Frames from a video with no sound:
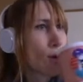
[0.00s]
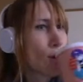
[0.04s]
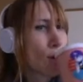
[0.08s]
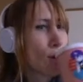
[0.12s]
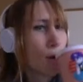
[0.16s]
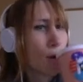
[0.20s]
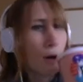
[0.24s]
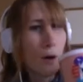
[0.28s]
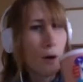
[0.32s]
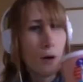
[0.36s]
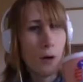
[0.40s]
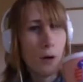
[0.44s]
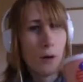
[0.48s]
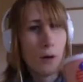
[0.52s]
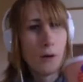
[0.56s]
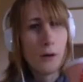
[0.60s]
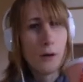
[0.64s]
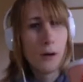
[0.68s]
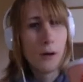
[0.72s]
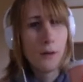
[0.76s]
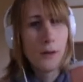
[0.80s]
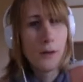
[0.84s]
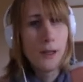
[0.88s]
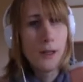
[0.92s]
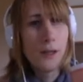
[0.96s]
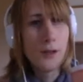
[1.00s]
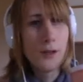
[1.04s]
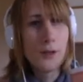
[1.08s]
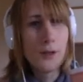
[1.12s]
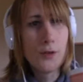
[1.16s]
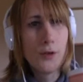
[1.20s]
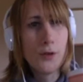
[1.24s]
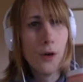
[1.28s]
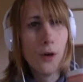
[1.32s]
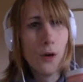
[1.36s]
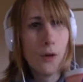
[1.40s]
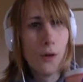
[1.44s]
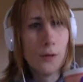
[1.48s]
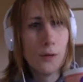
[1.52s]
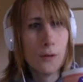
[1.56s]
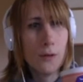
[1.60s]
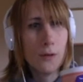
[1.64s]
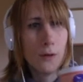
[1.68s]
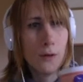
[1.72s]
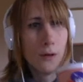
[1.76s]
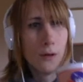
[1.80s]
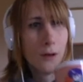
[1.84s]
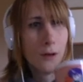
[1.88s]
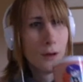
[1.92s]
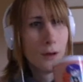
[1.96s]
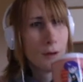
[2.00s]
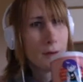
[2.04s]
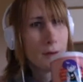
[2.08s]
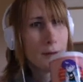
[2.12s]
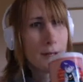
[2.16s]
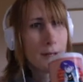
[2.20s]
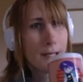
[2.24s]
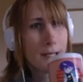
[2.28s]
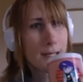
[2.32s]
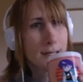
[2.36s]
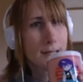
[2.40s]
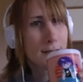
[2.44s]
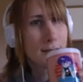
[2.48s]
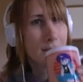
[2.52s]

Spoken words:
Oh, it's yo. Yes.